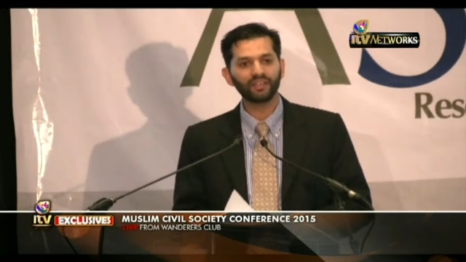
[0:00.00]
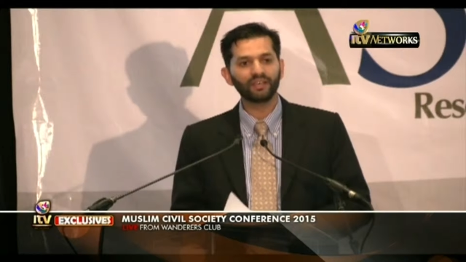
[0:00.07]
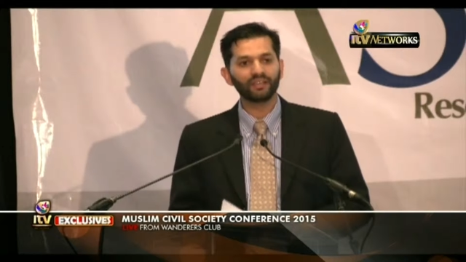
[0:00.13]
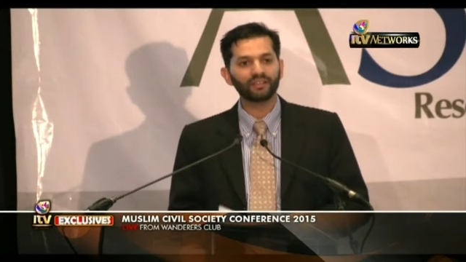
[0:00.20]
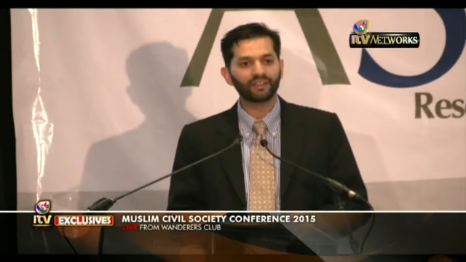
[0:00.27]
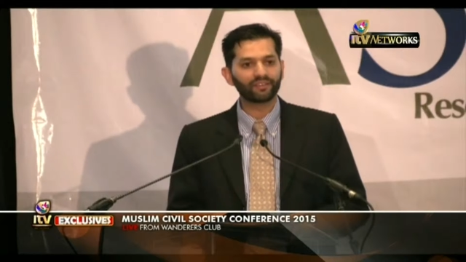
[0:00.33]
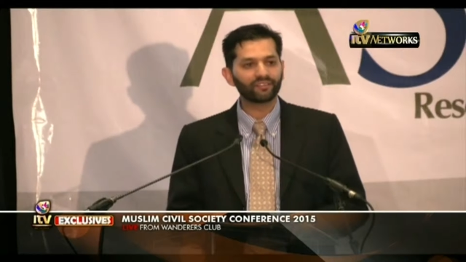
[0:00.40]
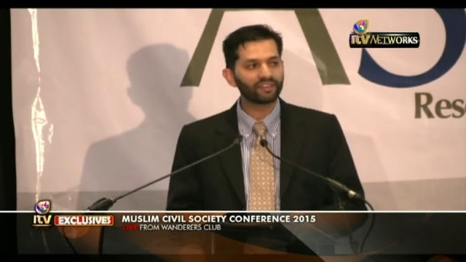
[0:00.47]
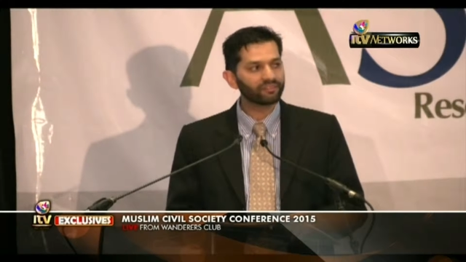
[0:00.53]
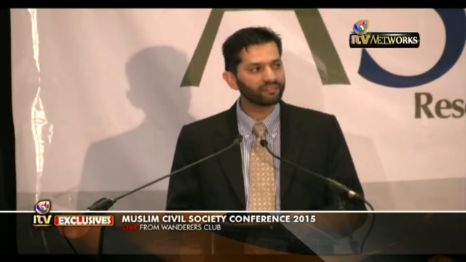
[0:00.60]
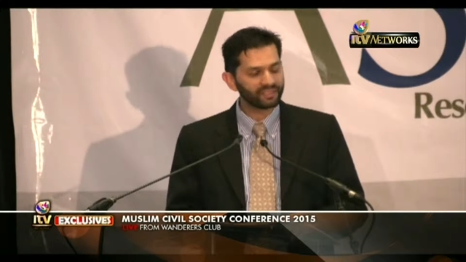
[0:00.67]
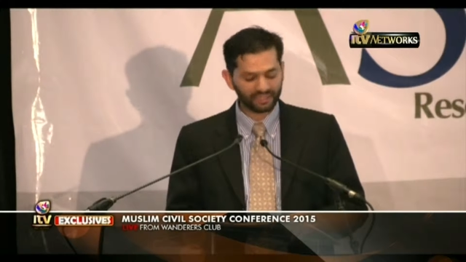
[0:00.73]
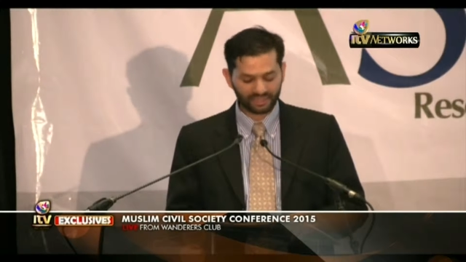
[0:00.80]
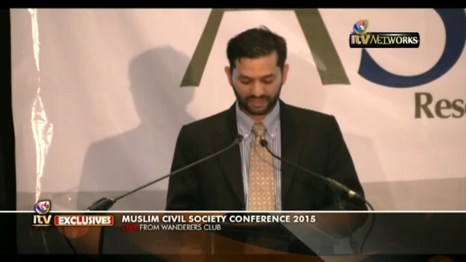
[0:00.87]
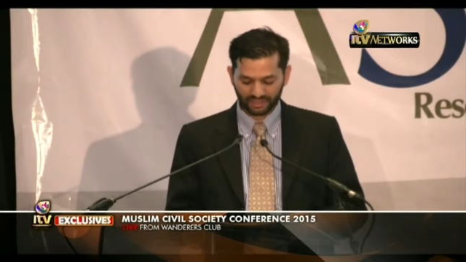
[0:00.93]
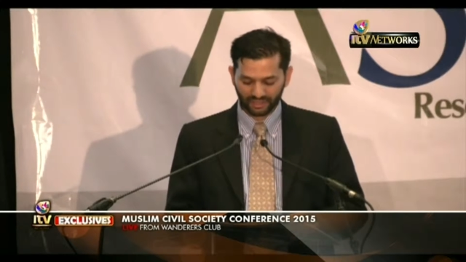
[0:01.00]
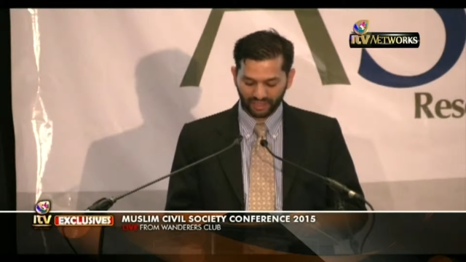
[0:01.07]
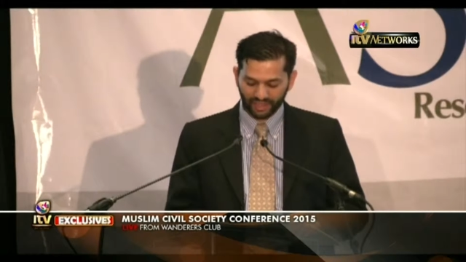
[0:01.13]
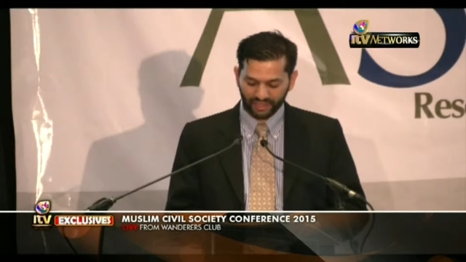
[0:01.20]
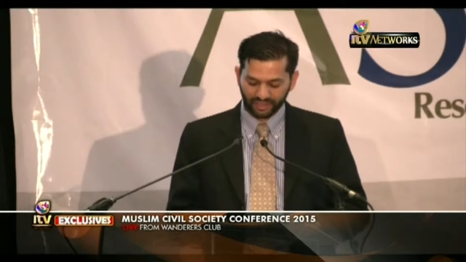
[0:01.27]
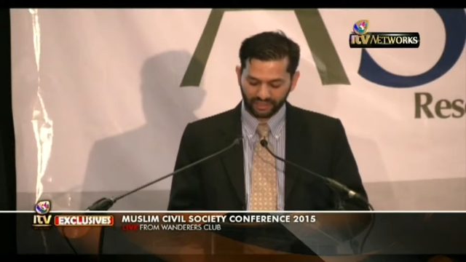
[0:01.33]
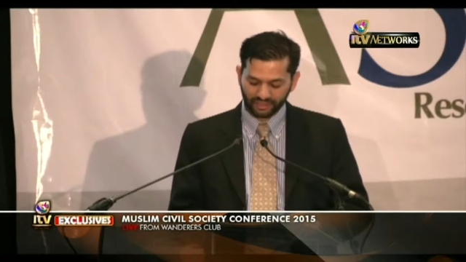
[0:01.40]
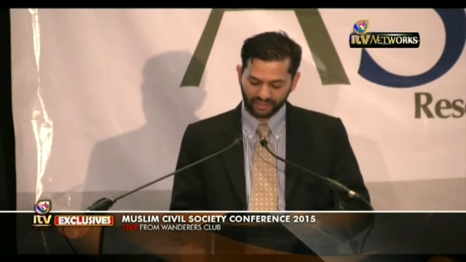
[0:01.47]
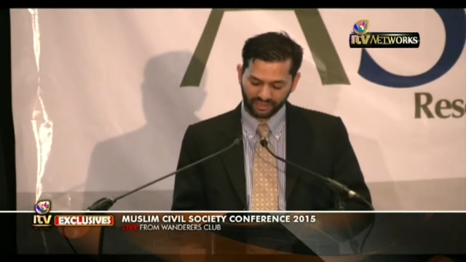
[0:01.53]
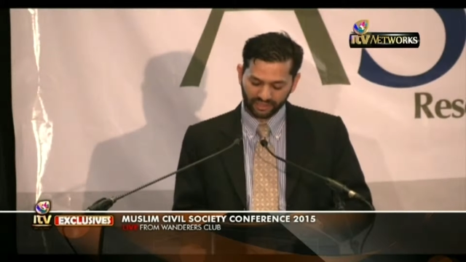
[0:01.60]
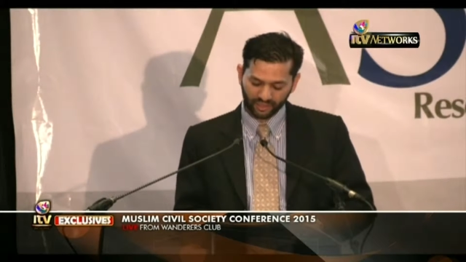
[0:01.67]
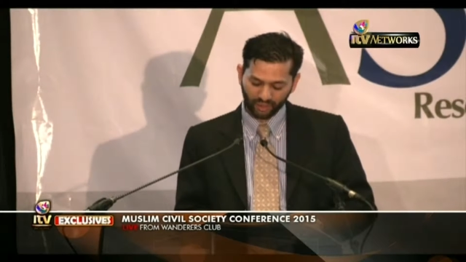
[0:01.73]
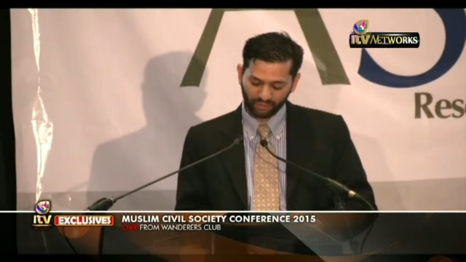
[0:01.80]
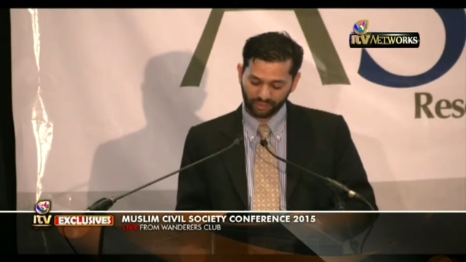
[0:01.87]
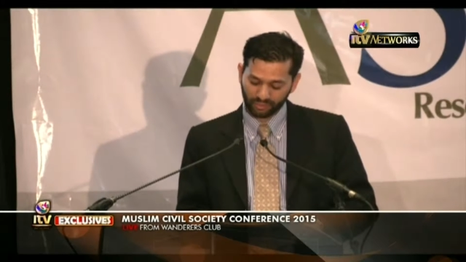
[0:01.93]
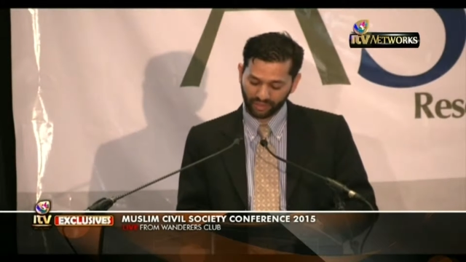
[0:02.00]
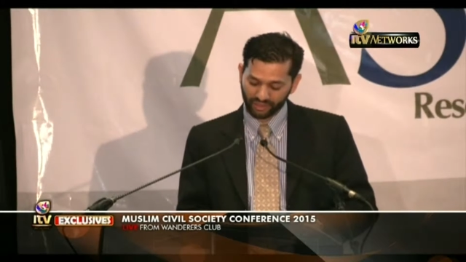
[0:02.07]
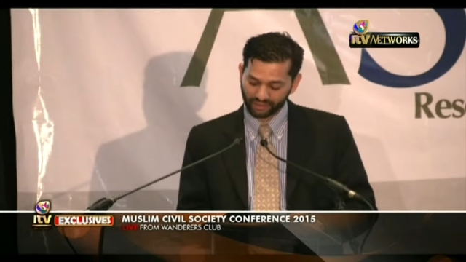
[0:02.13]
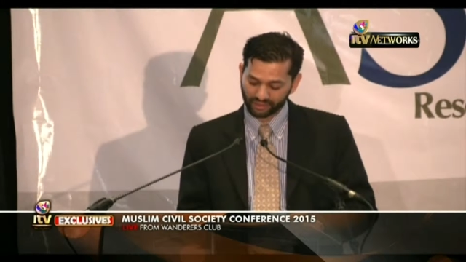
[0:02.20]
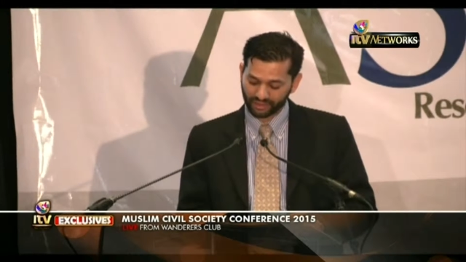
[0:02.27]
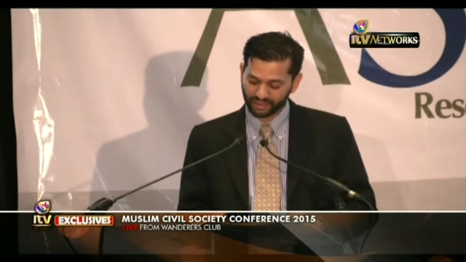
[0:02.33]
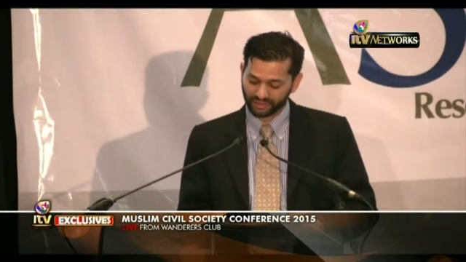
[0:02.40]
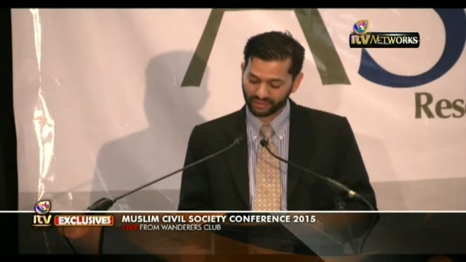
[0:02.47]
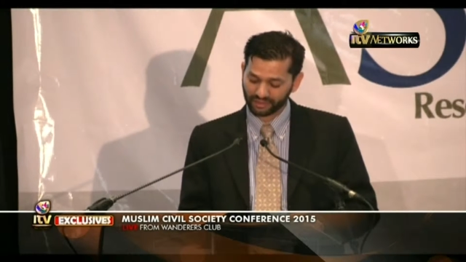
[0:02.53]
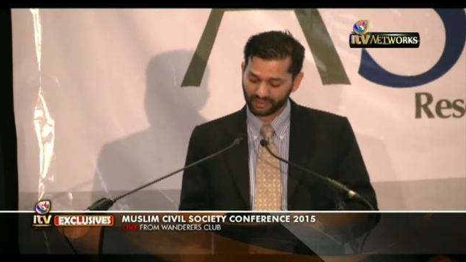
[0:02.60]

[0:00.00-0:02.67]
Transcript: that reverse the legacy of apartheid